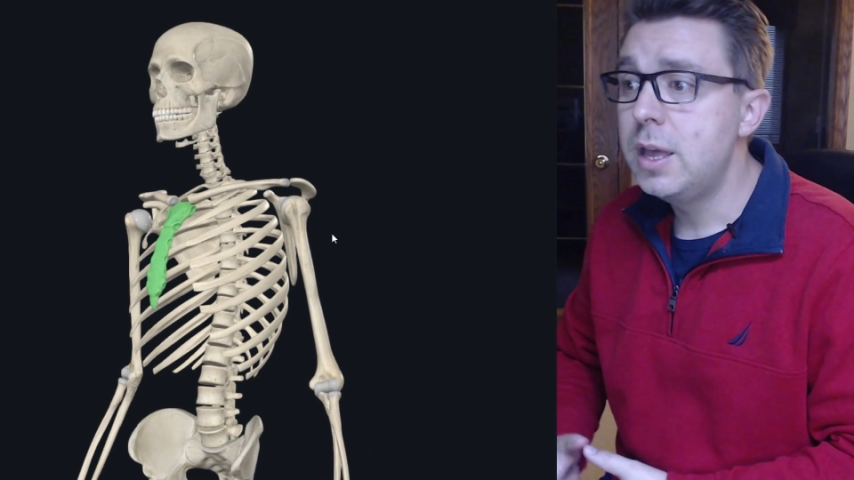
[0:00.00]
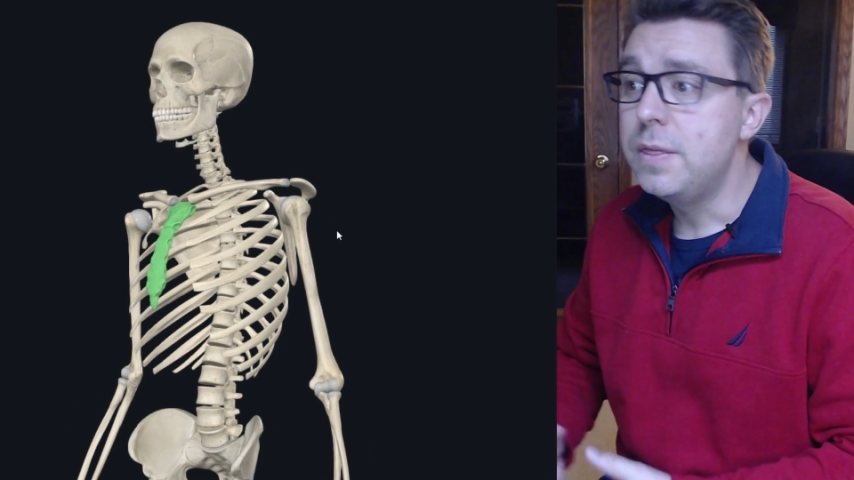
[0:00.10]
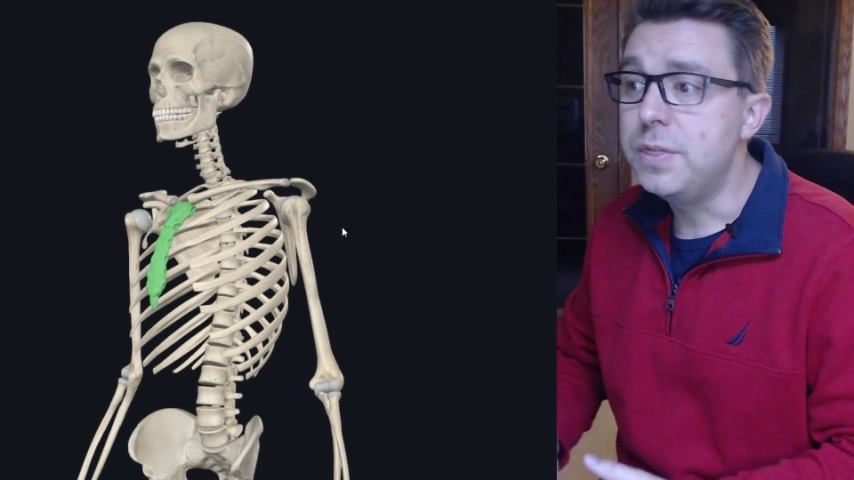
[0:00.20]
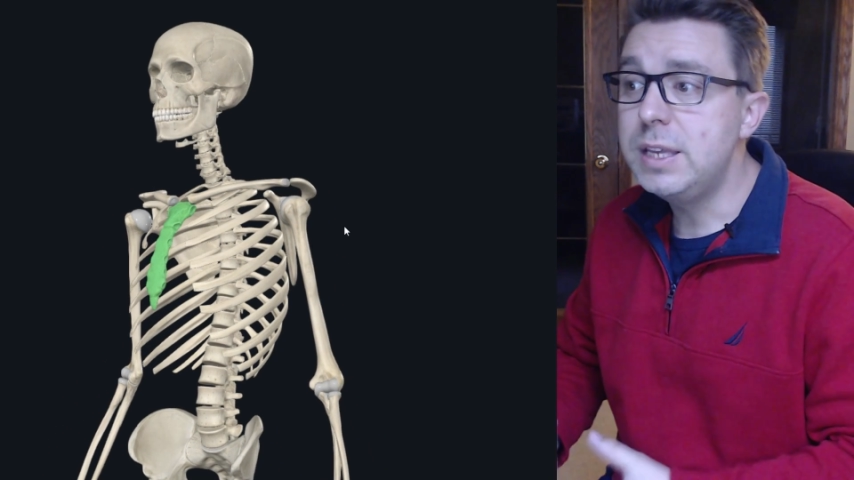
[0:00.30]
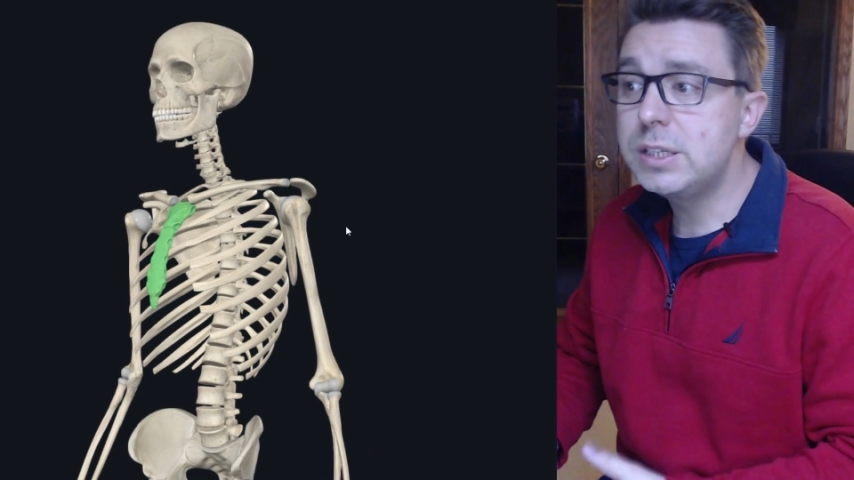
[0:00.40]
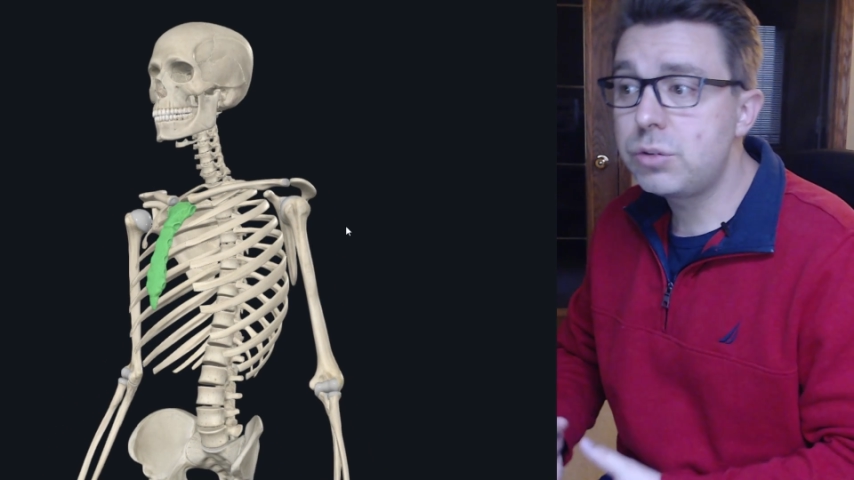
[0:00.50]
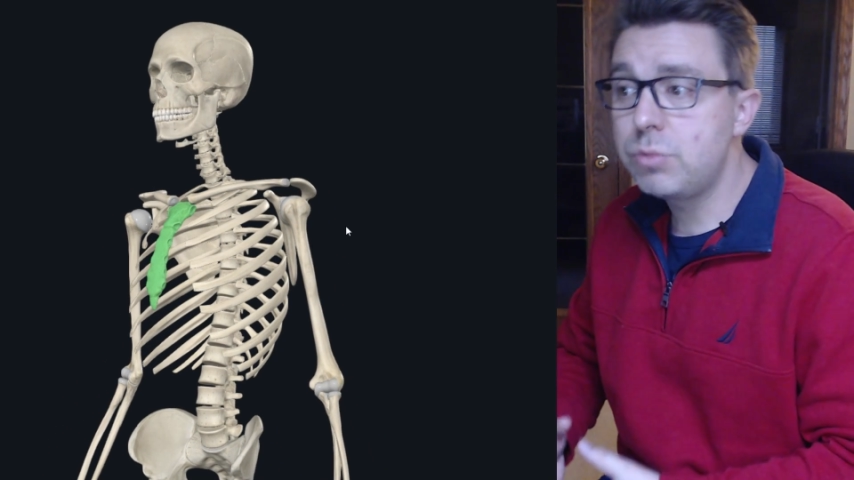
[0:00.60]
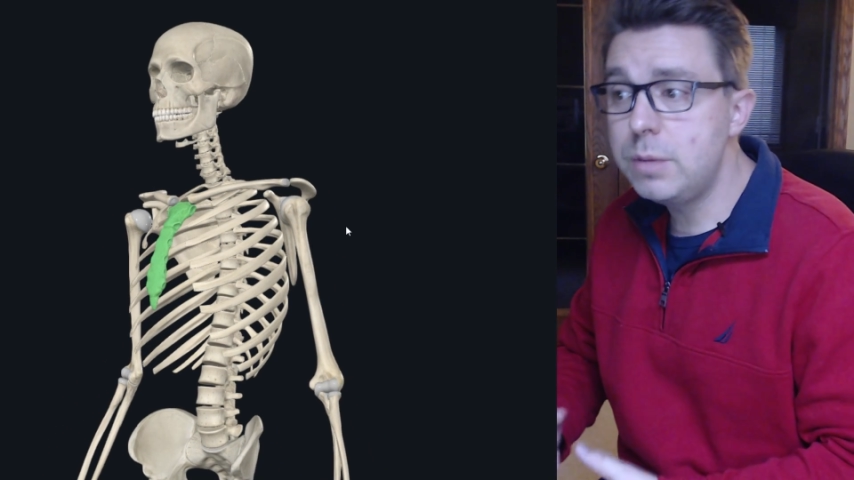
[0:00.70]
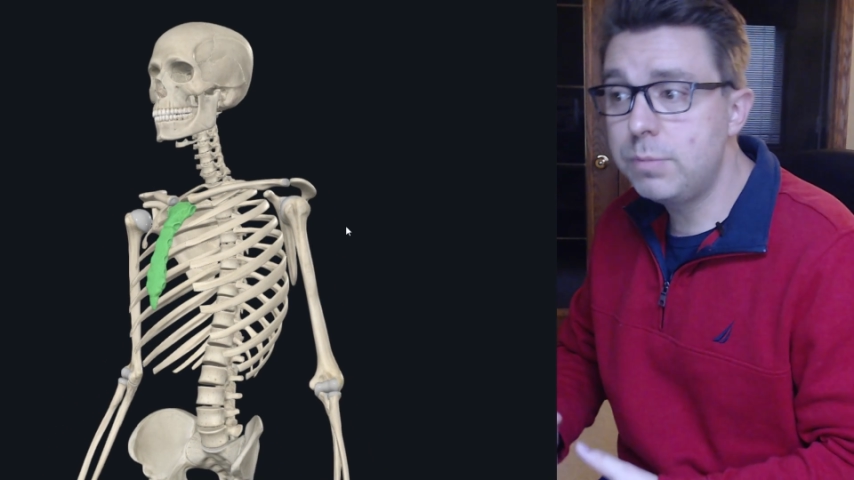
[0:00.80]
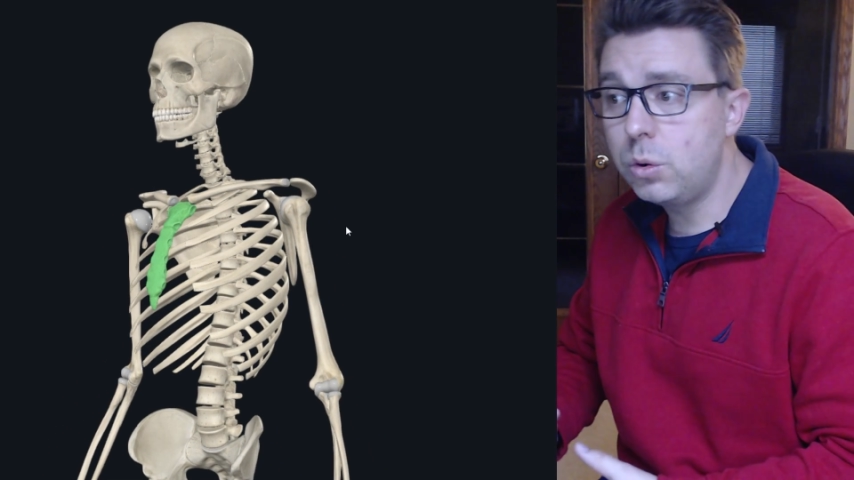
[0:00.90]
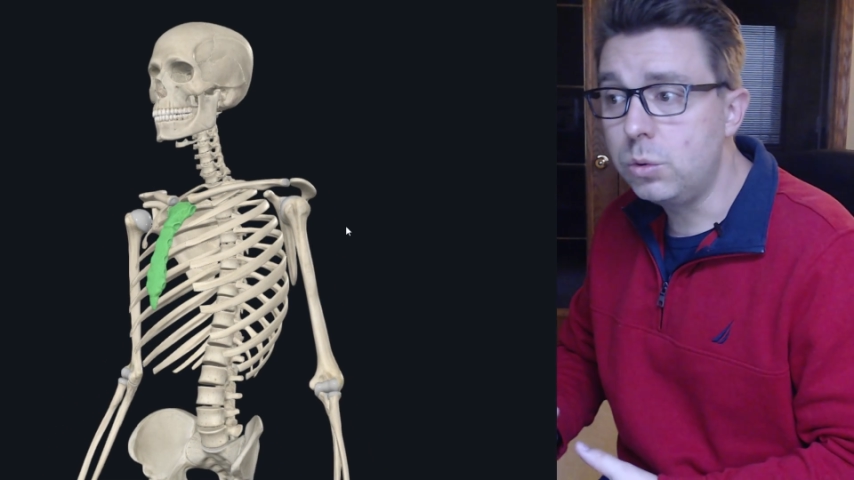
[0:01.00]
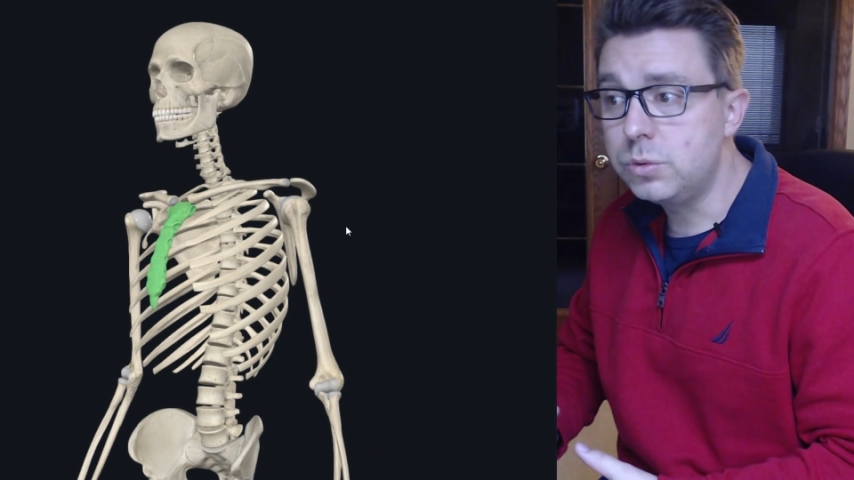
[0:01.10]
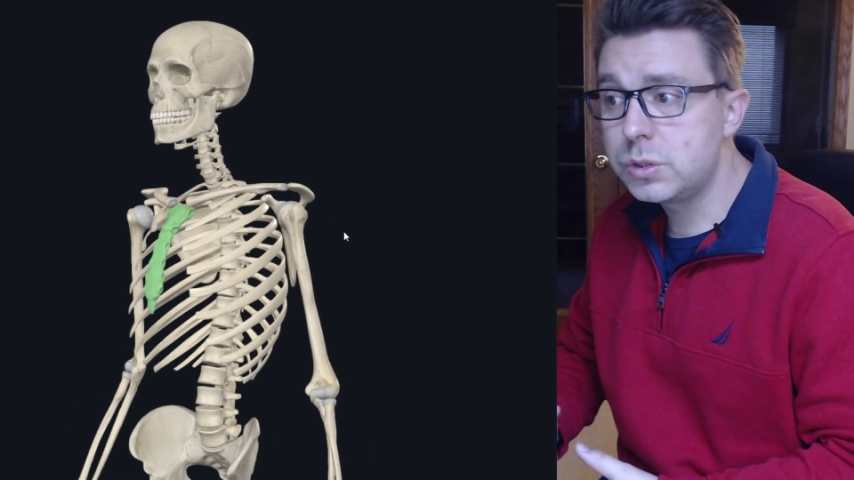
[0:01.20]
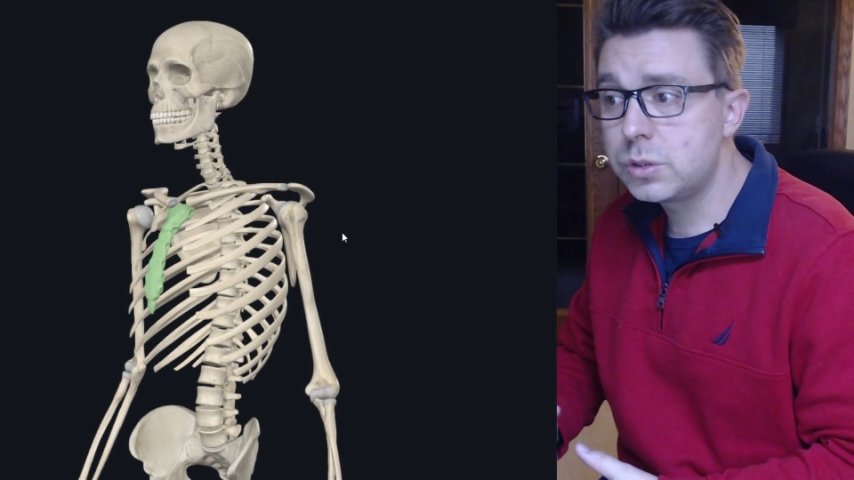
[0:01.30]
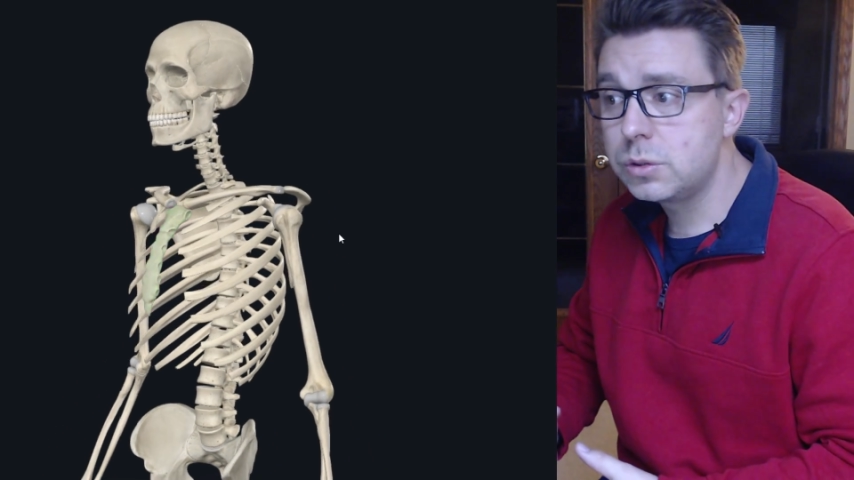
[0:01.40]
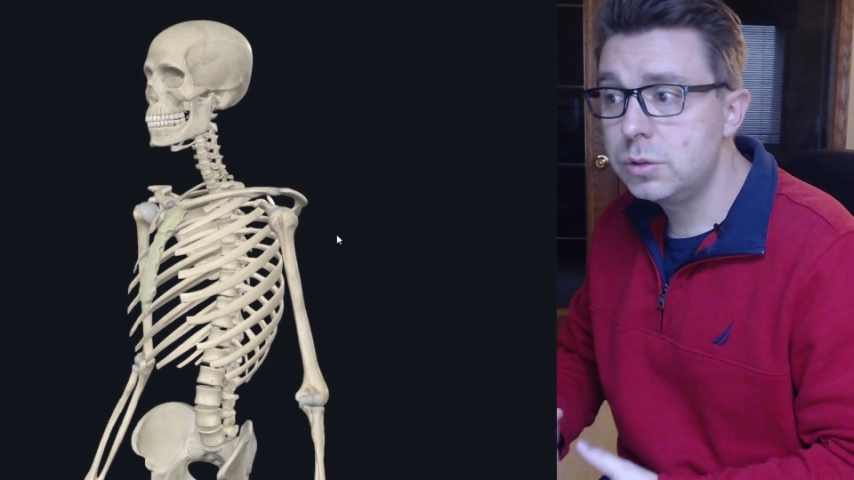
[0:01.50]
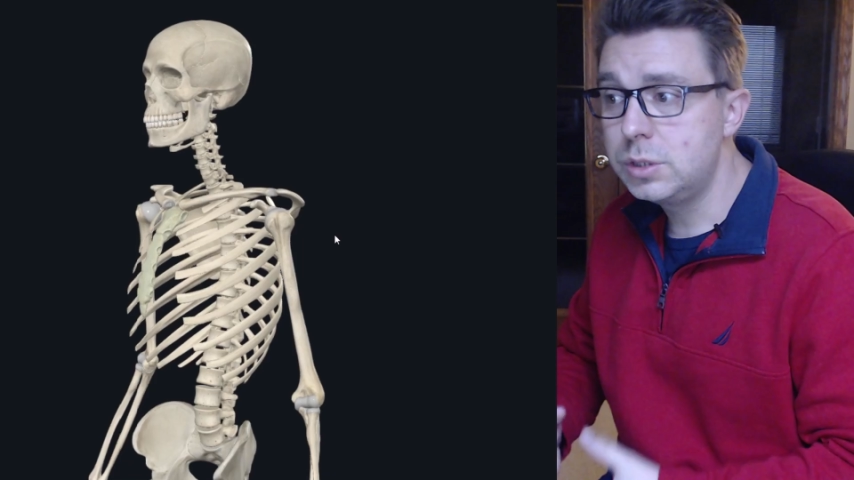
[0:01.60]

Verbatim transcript: These three bones